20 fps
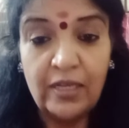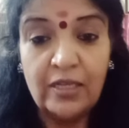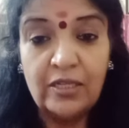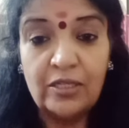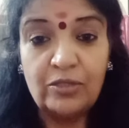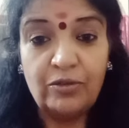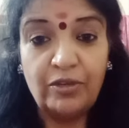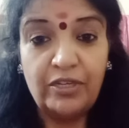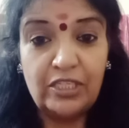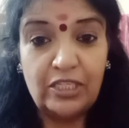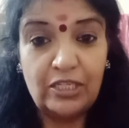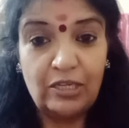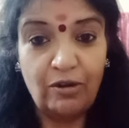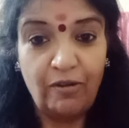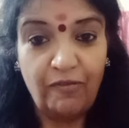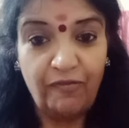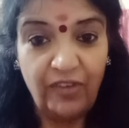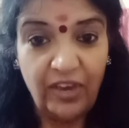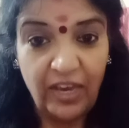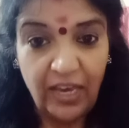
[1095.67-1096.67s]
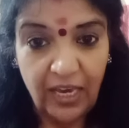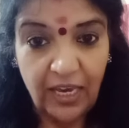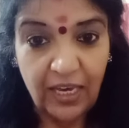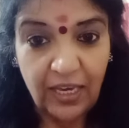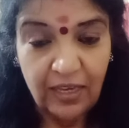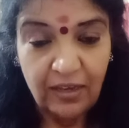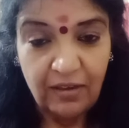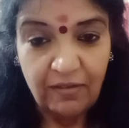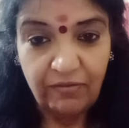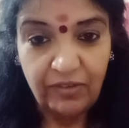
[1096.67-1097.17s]
So instead of a,
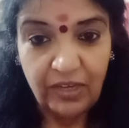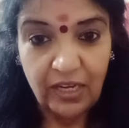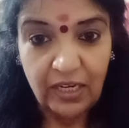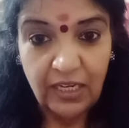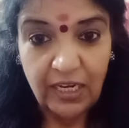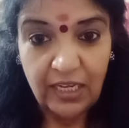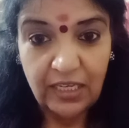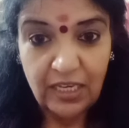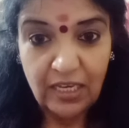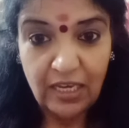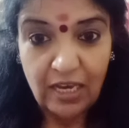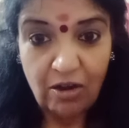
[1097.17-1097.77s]
we are taking